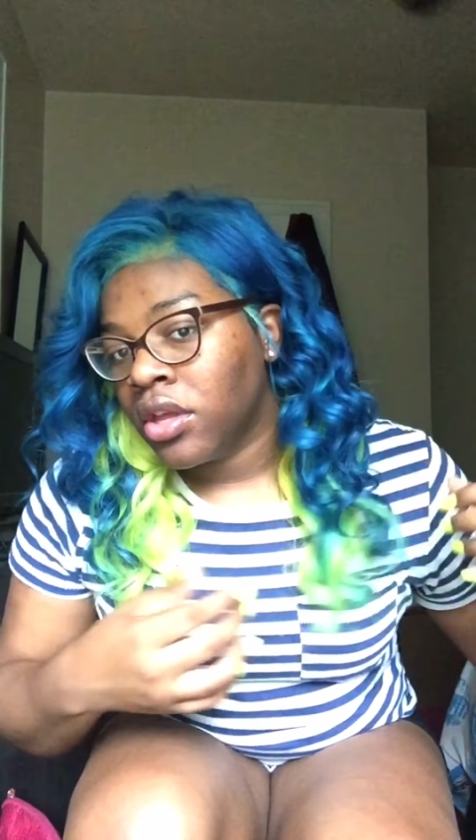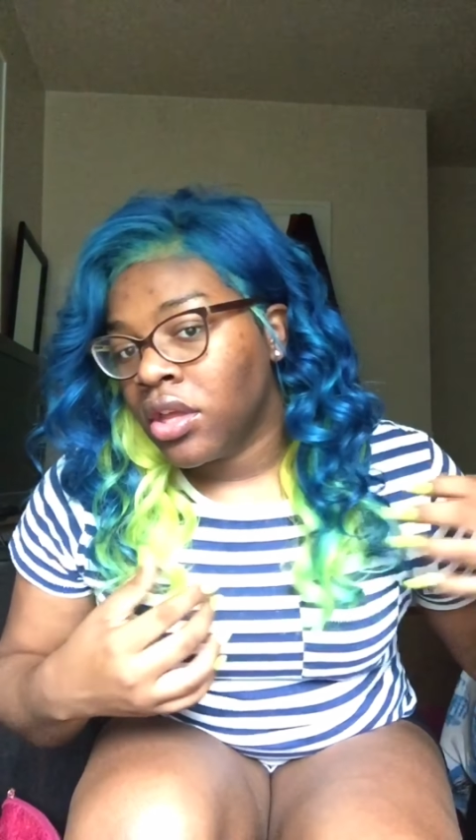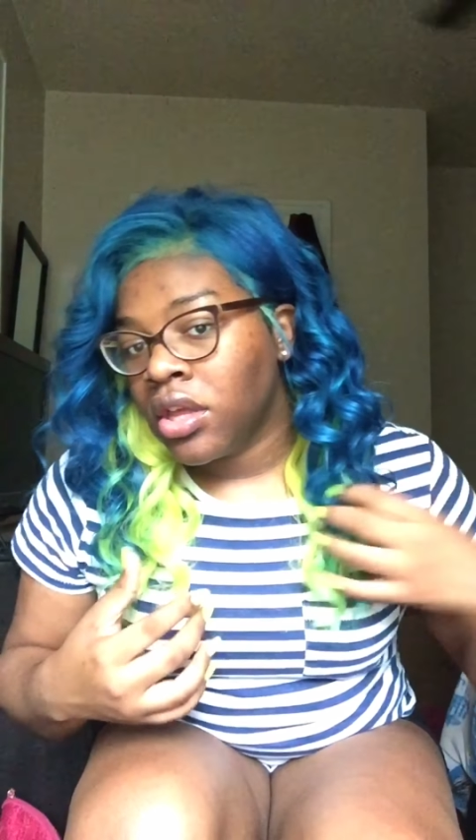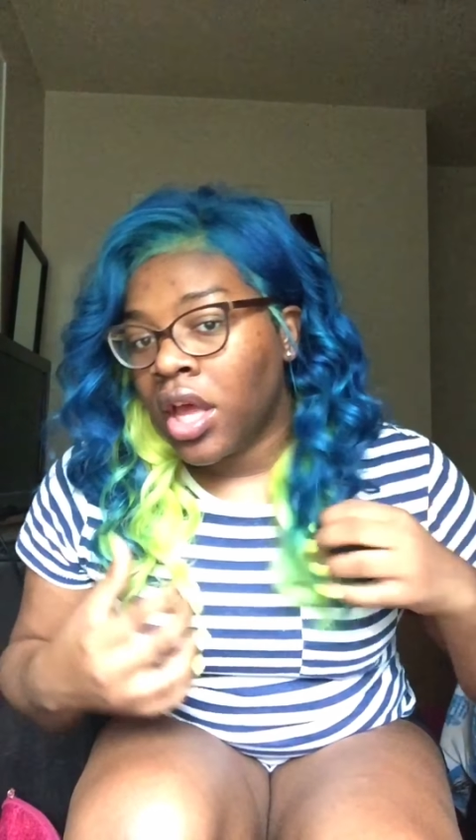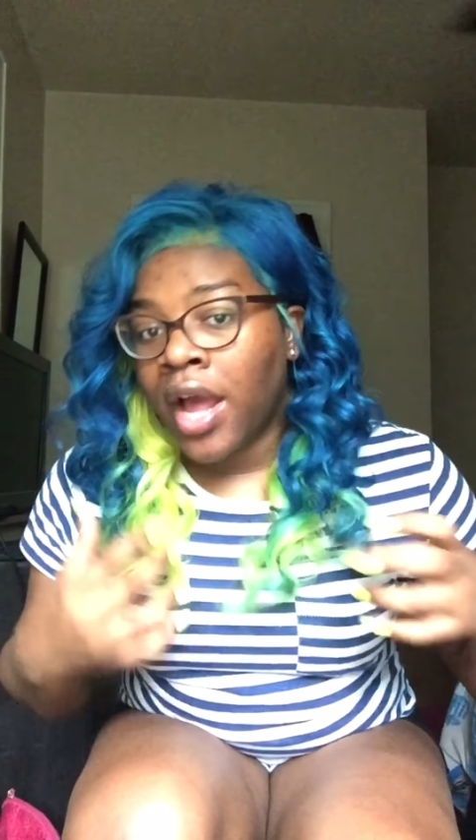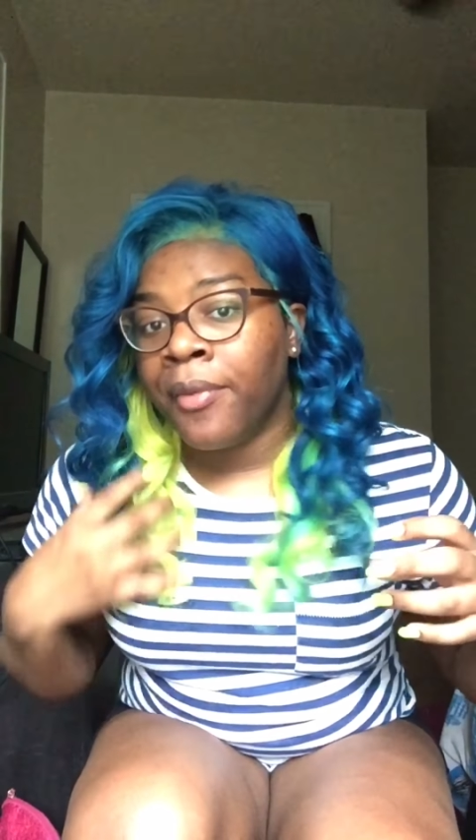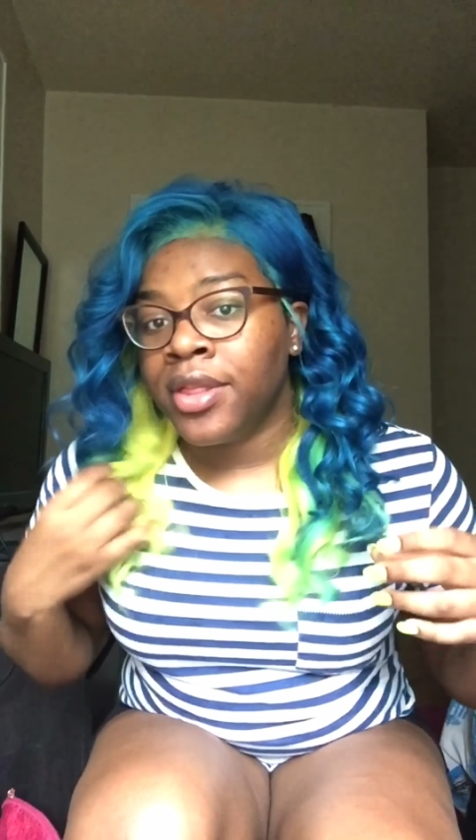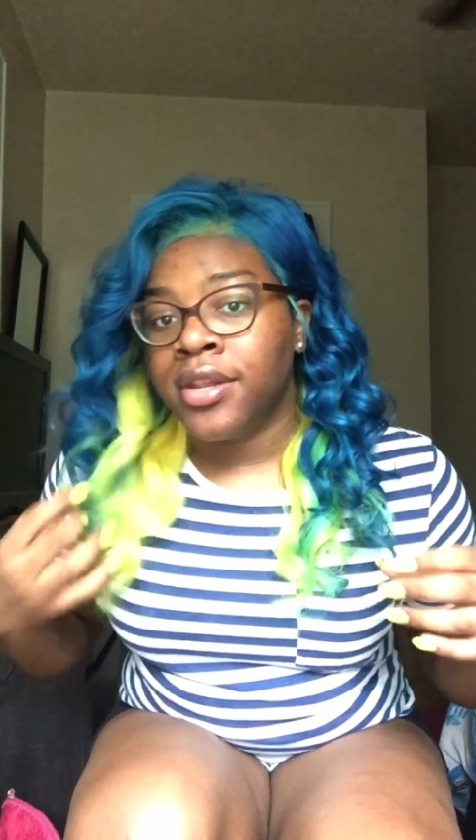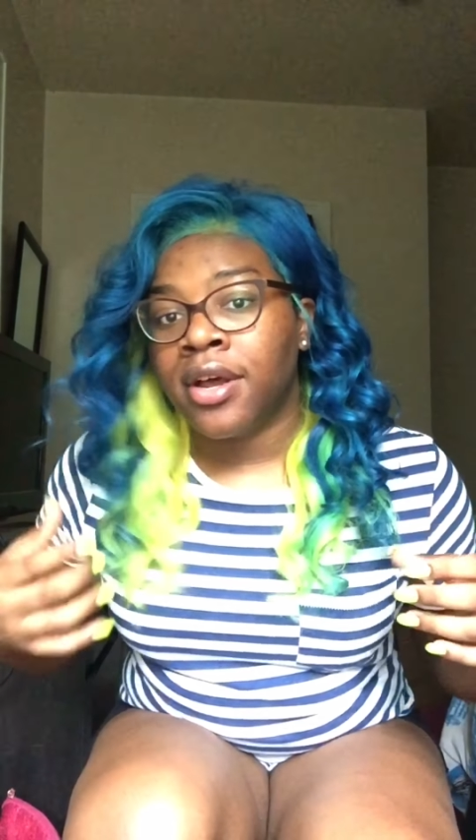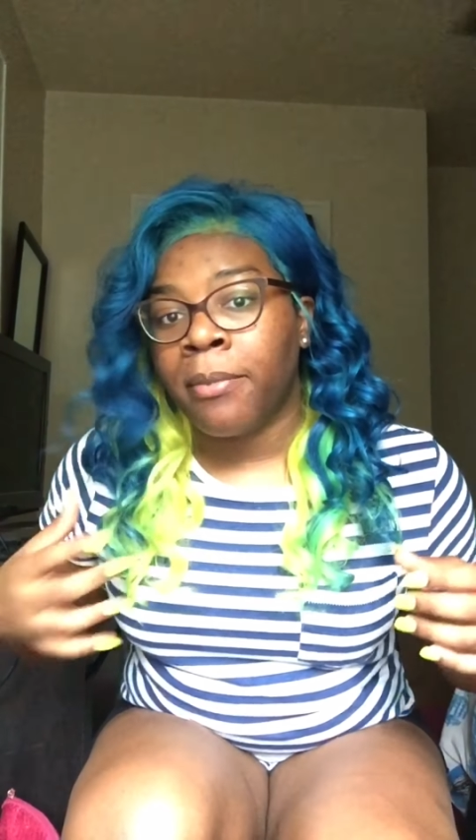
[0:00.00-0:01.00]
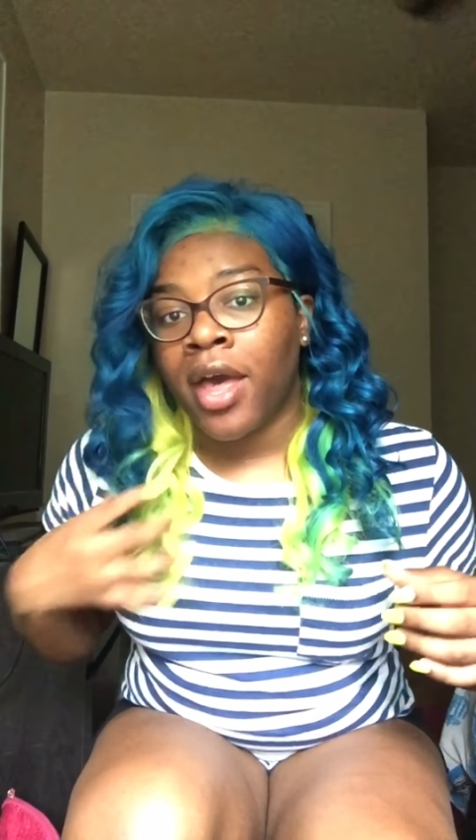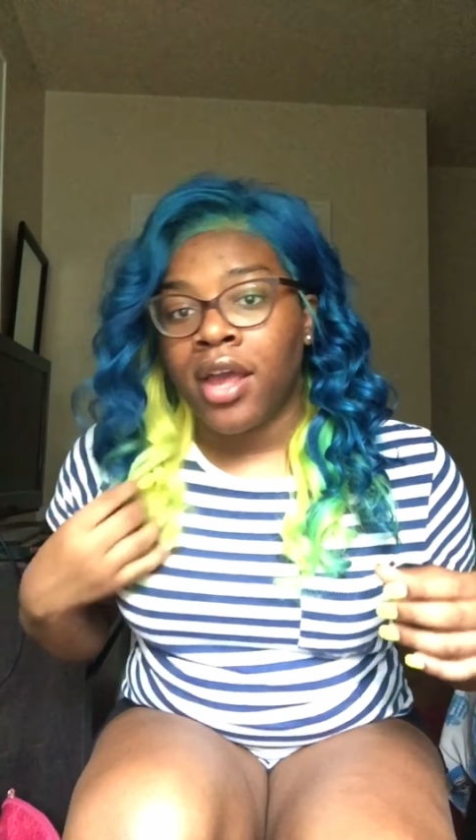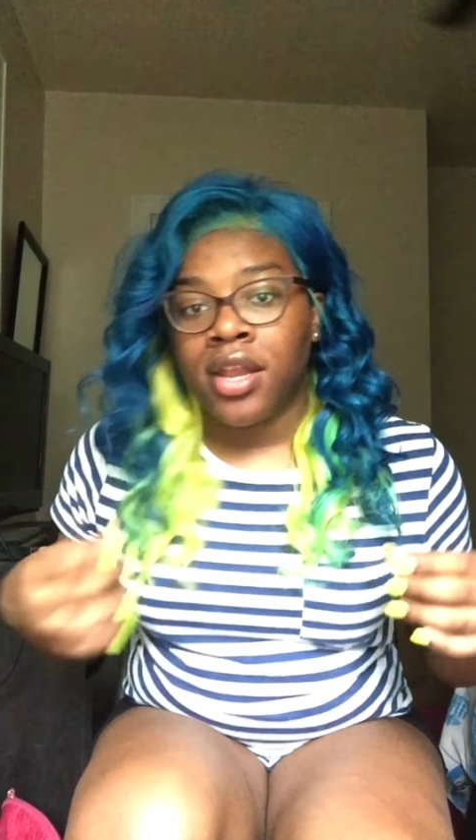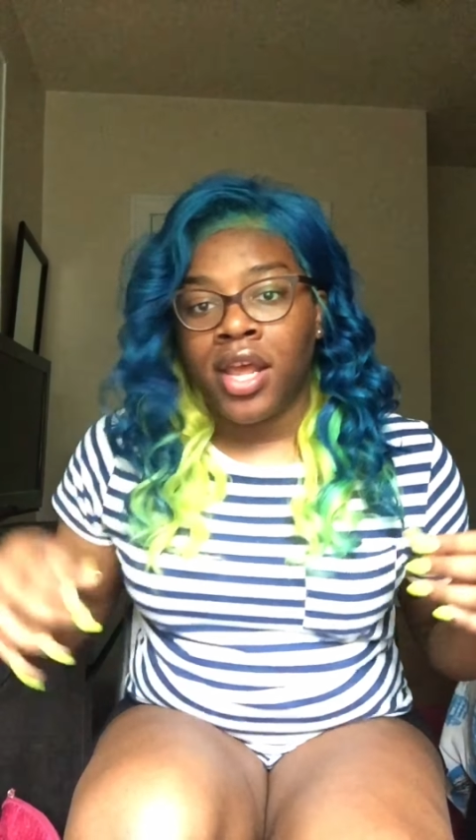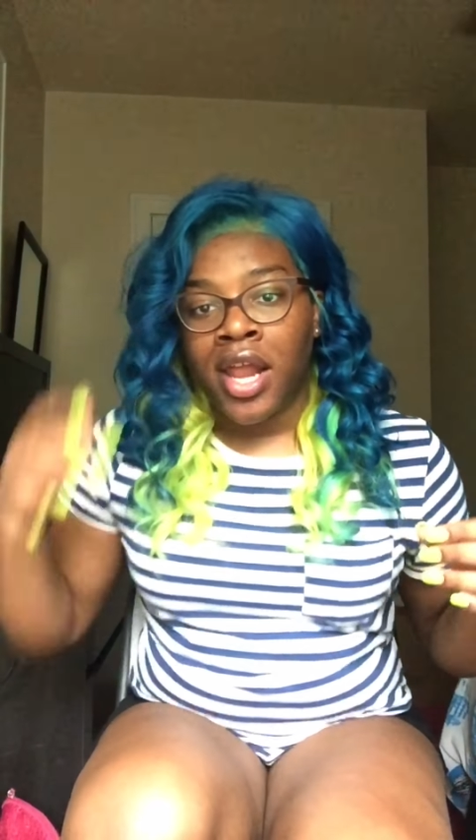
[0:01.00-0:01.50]
I really don't
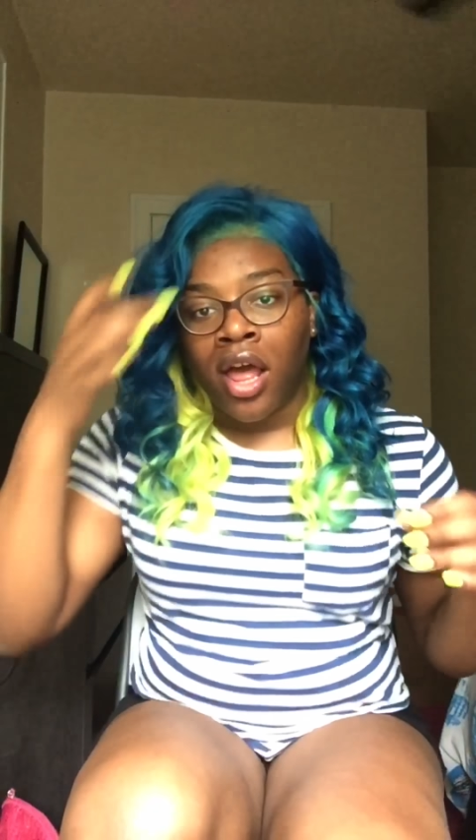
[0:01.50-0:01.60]
mind it. And I